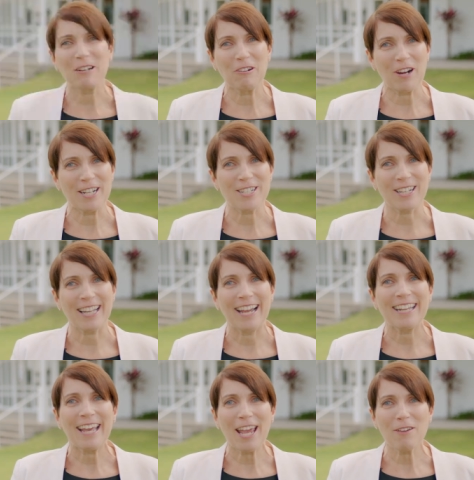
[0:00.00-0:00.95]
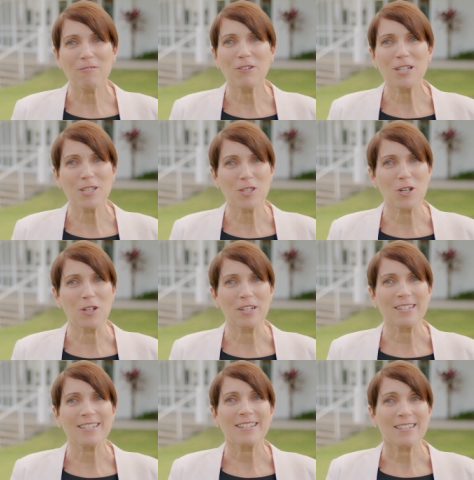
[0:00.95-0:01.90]
congratulate every
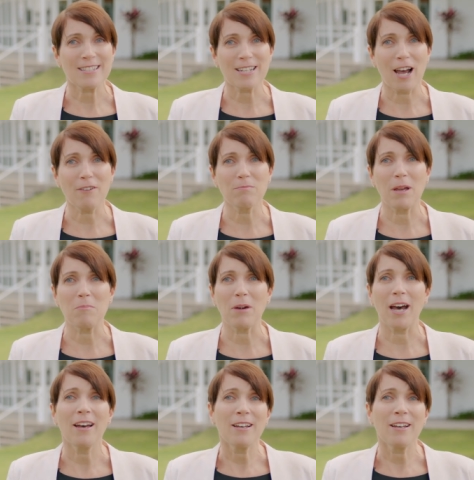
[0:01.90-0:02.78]
student, staff member,